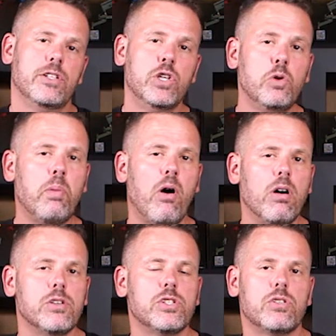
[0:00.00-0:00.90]
two
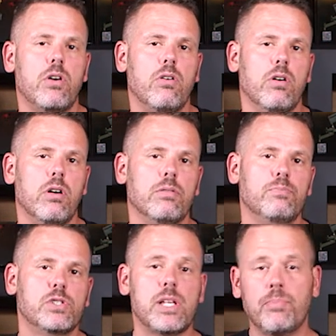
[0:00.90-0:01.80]
parts are
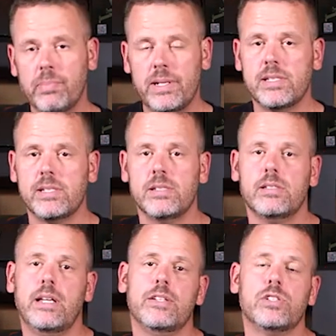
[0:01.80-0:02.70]
separate
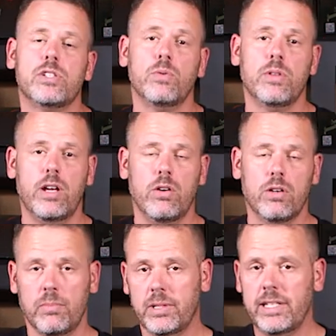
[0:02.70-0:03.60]
pieces, and so they are
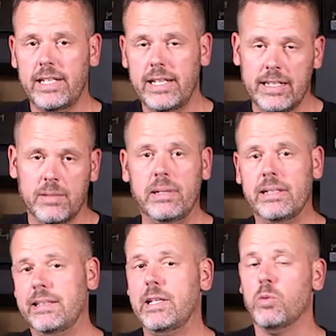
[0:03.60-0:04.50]
completely
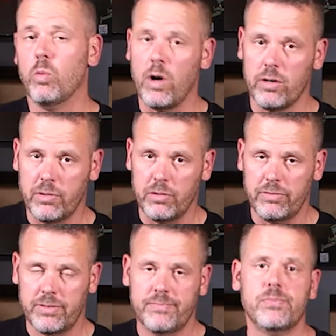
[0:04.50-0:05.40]
independently waterproof.